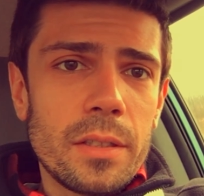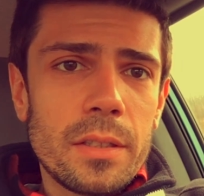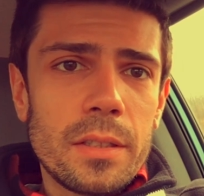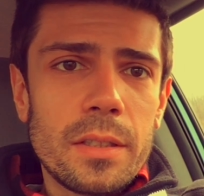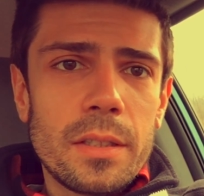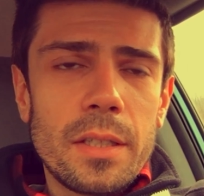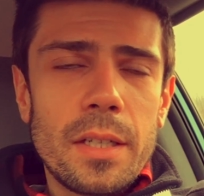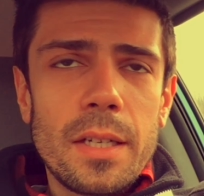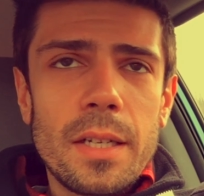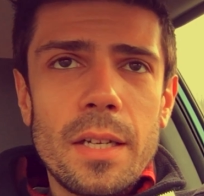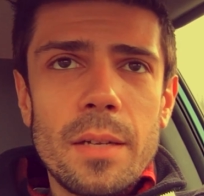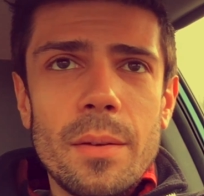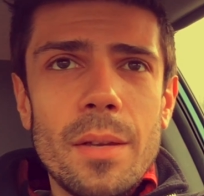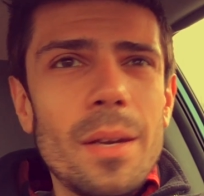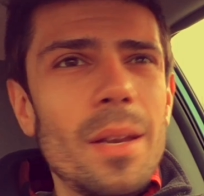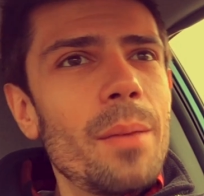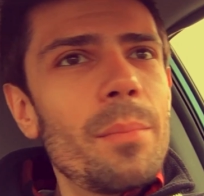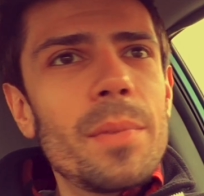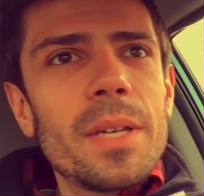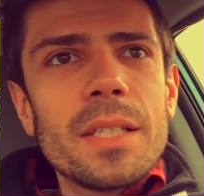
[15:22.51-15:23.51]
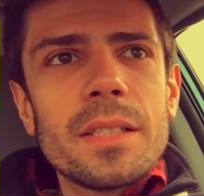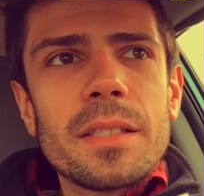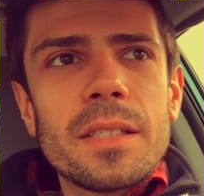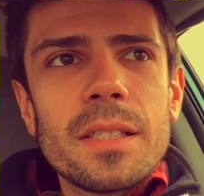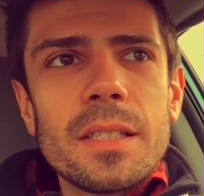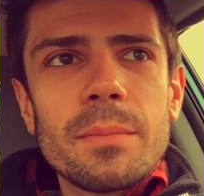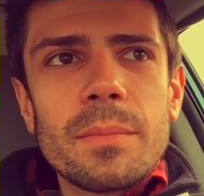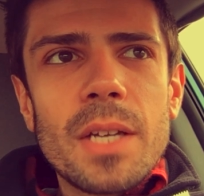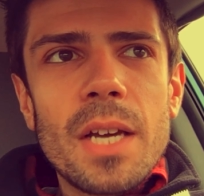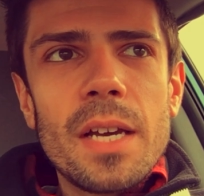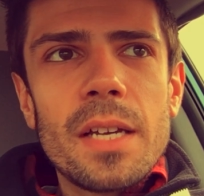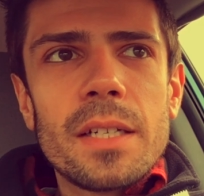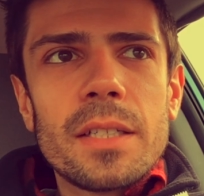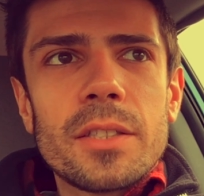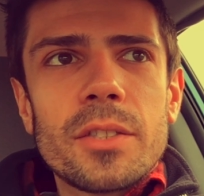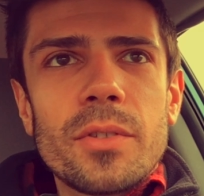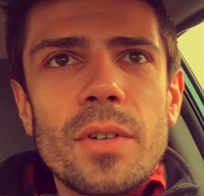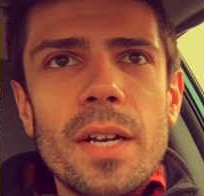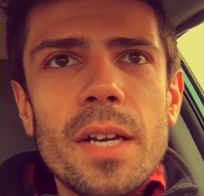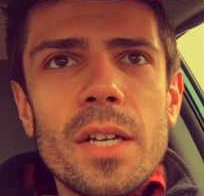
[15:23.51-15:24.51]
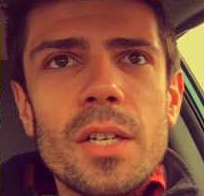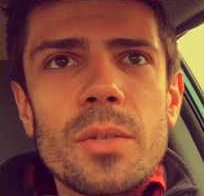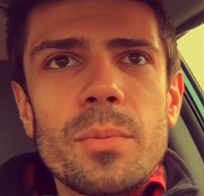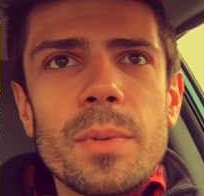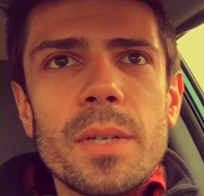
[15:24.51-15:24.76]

Uh, and that might seem kind of strange